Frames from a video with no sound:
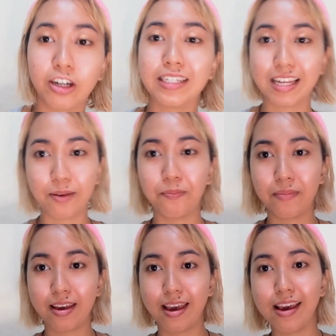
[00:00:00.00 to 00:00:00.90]
tip
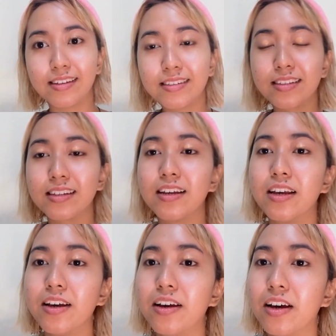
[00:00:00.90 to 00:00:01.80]
is,
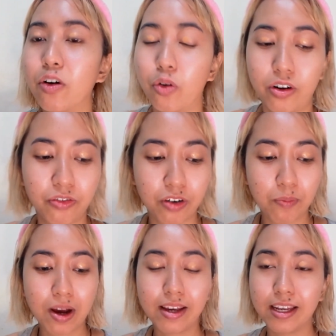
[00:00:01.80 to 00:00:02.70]
or from
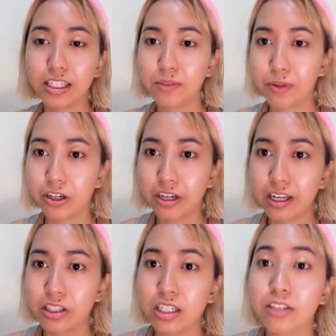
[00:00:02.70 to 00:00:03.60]
my
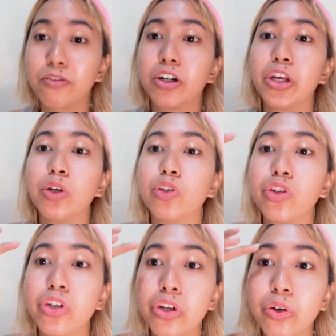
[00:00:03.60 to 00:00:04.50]
experience, is for you
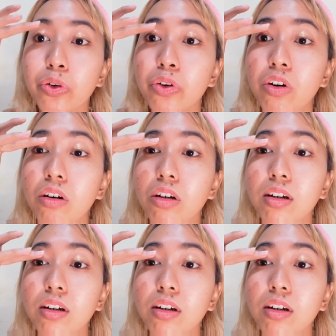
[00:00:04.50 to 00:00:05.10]
to